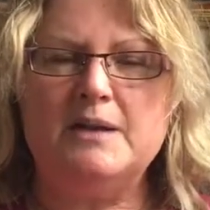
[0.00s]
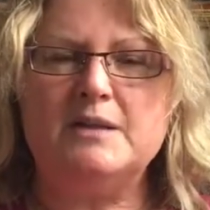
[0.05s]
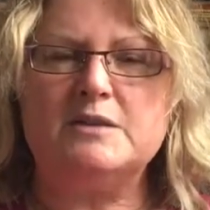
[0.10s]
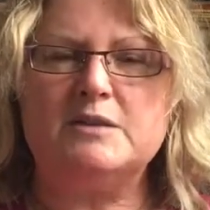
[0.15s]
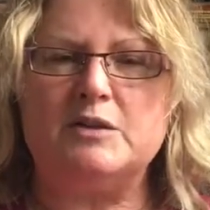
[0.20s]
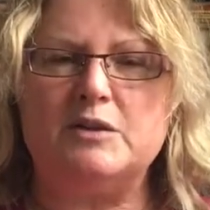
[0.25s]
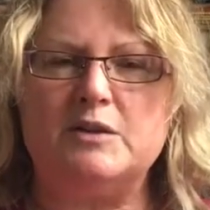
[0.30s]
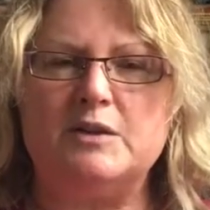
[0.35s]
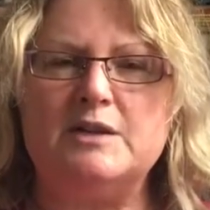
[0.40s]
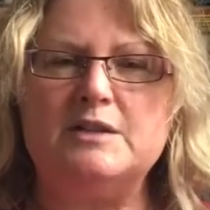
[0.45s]

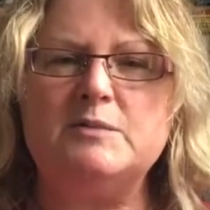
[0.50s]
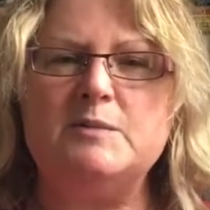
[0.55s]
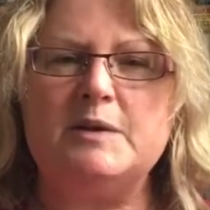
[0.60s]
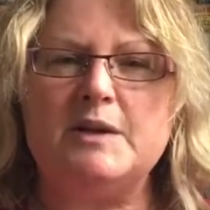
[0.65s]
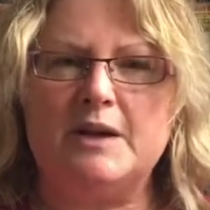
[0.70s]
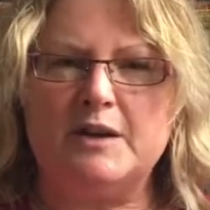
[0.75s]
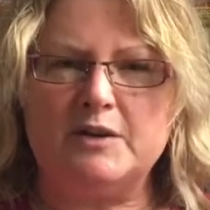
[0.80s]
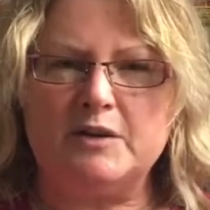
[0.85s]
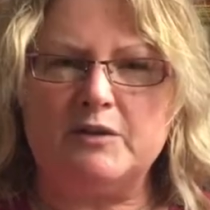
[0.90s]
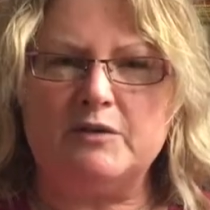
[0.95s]
So you need to be
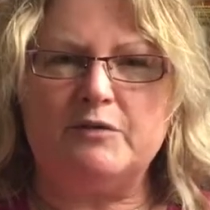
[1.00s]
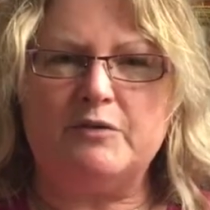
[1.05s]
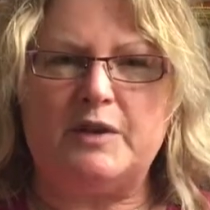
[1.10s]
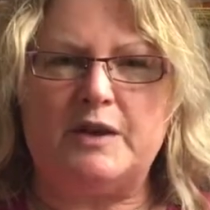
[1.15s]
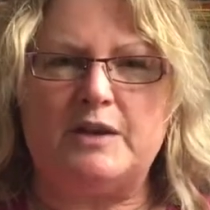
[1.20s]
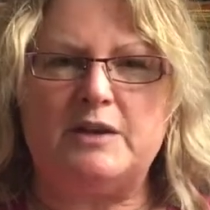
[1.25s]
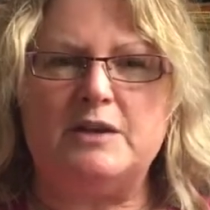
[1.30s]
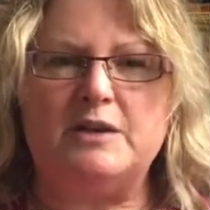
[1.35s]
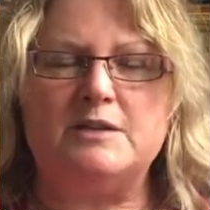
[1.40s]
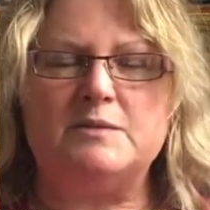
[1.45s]
on your
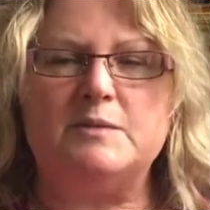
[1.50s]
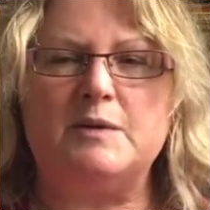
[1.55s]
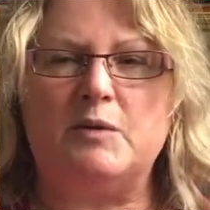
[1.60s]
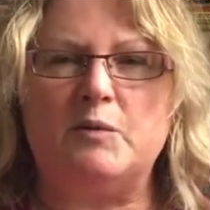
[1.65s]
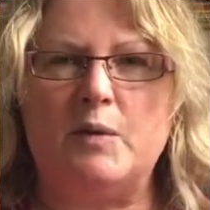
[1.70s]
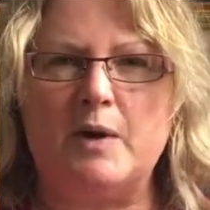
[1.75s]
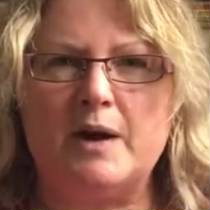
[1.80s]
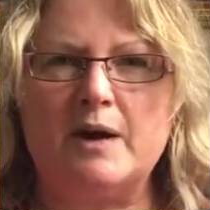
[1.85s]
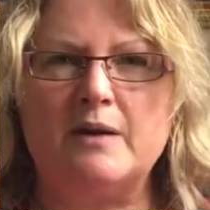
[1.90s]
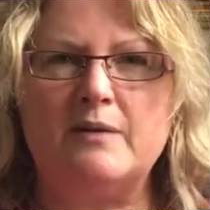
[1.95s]
feet. You need to be
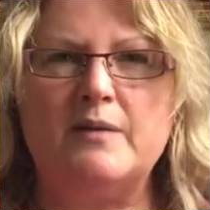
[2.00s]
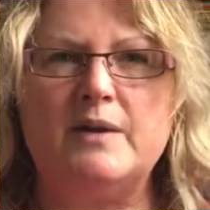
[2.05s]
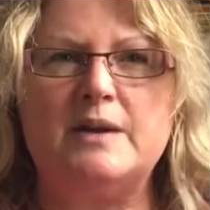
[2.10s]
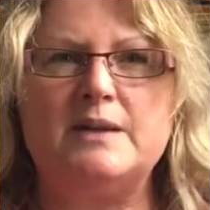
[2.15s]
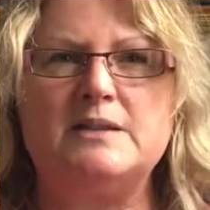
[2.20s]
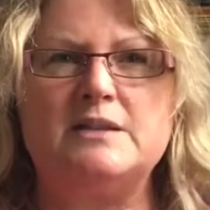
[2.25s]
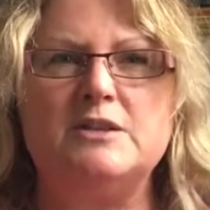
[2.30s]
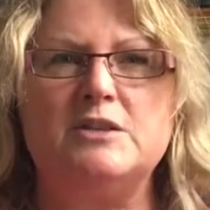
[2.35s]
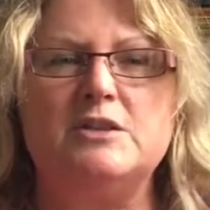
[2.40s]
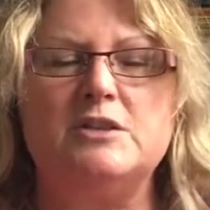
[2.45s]
aware of
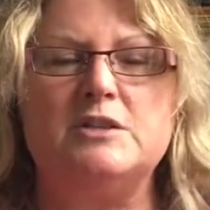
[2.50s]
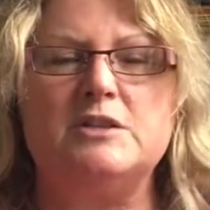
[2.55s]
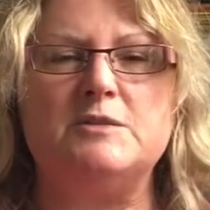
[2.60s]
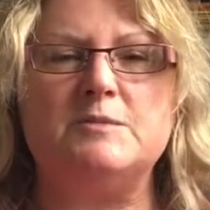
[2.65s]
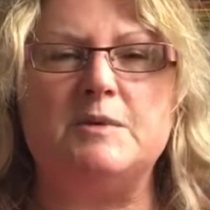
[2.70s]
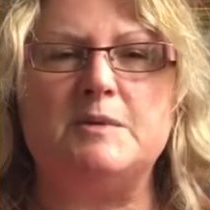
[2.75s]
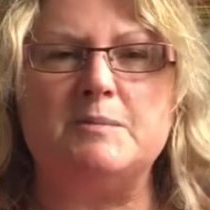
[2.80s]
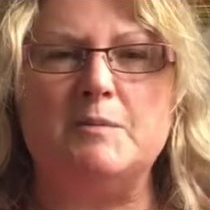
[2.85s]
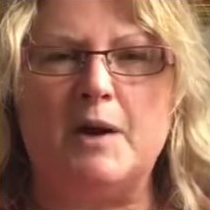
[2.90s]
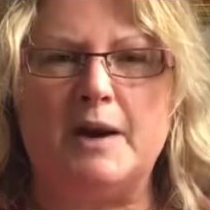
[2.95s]
it. You need to
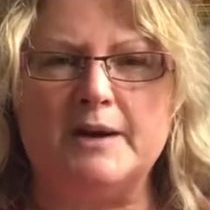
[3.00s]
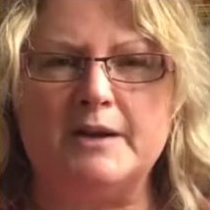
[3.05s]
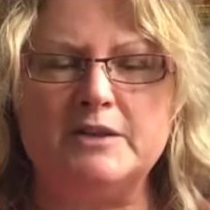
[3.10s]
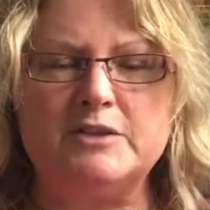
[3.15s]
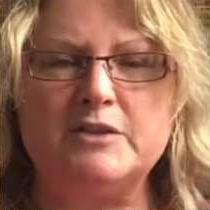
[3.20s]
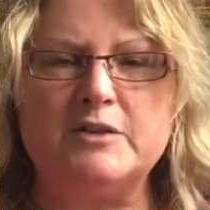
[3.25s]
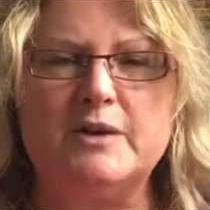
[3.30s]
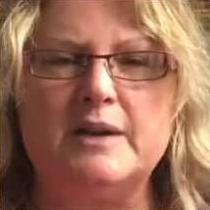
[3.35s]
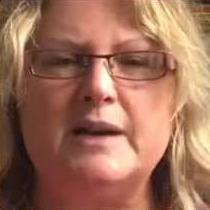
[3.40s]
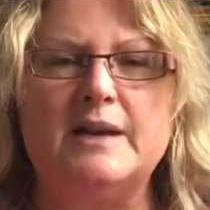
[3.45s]
be
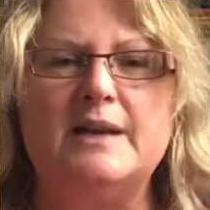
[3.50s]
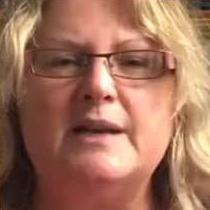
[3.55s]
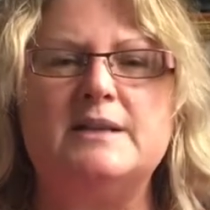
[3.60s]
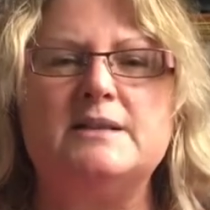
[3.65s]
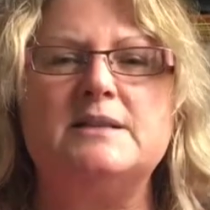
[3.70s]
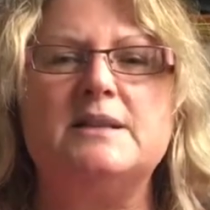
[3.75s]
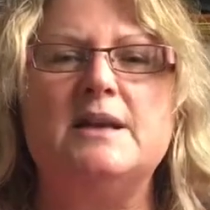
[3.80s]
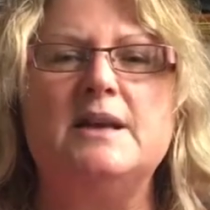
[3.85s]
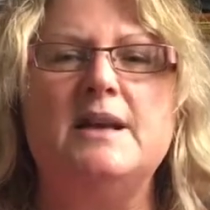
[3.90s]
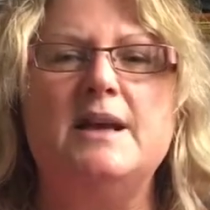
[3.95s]
monitoring
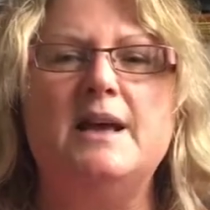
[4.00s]
it.